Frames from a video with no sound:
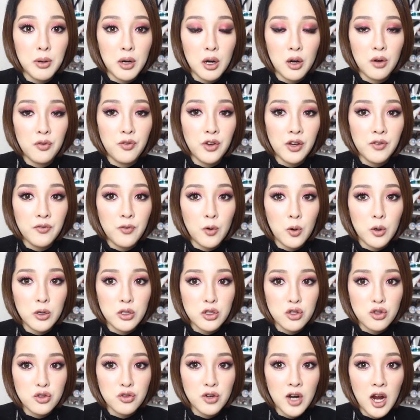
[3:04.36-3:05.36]
perfect
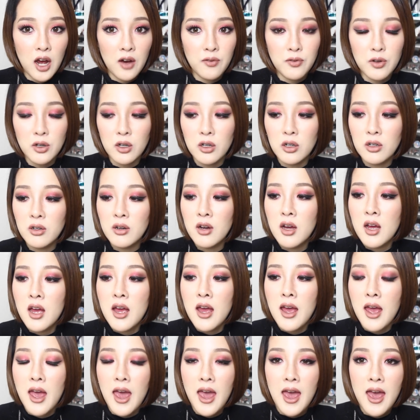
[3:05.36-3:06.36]
for travel
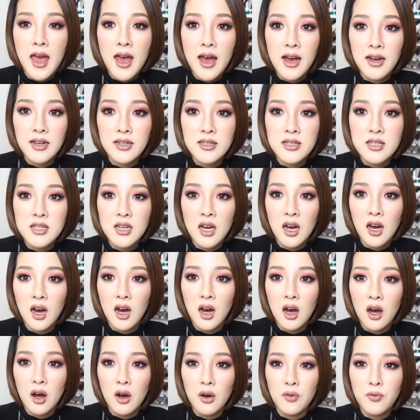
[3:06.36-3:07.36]
and
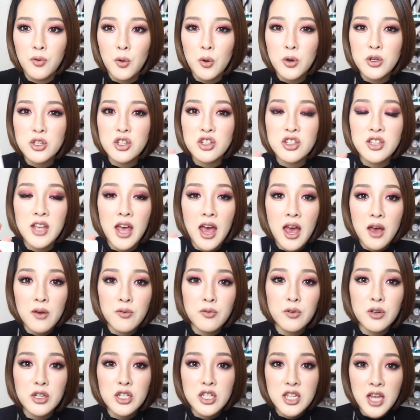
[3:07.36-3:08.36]
uh, for just
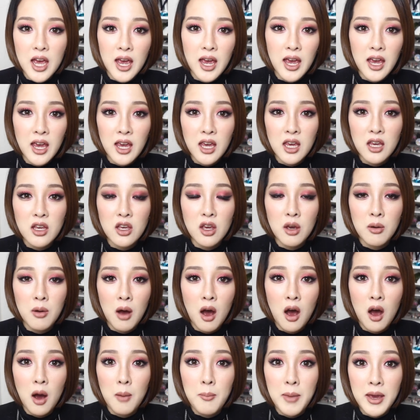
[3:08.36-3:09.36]
everyday
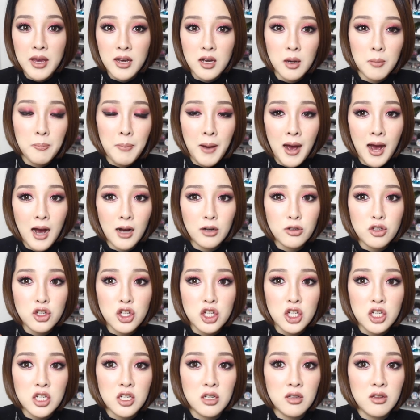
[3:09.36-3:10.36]
uh, makeup
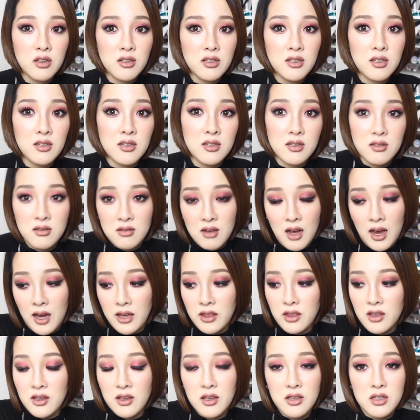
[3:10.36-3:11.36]
pouch. This is,
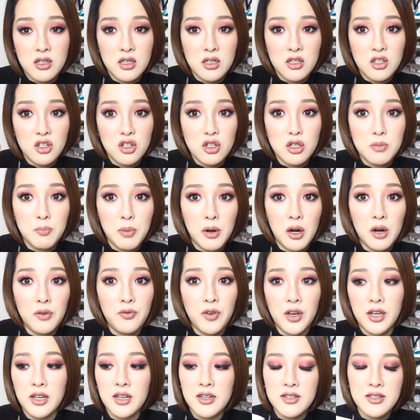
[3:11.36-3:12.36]
I think it's just
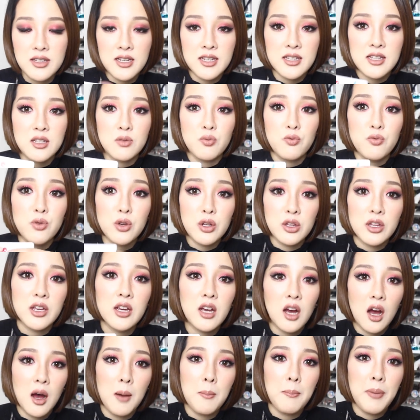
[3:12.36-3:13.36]
perfect because it's
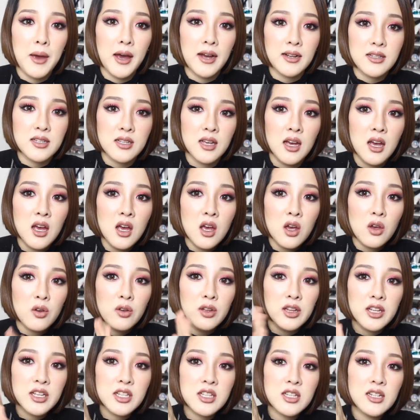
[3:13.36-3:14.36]
really compact,
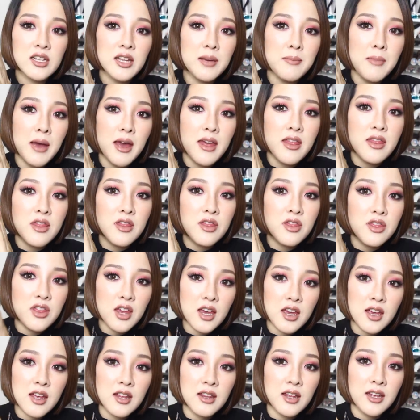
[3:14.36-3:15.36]
really slim and
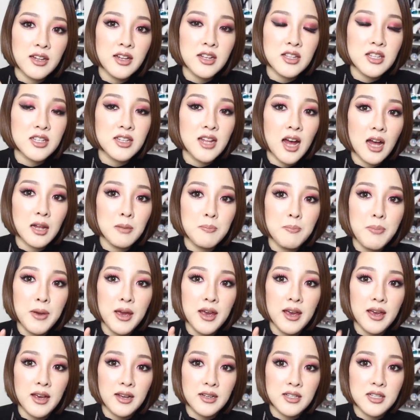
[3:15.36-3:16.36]
thin and it's not
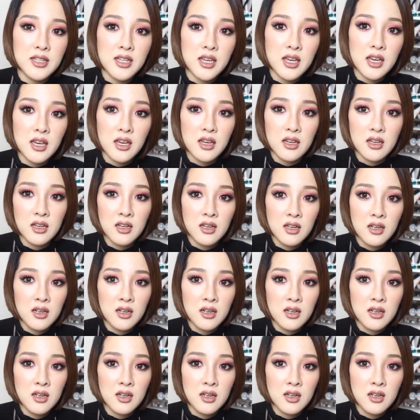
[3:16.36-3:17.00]
big. See?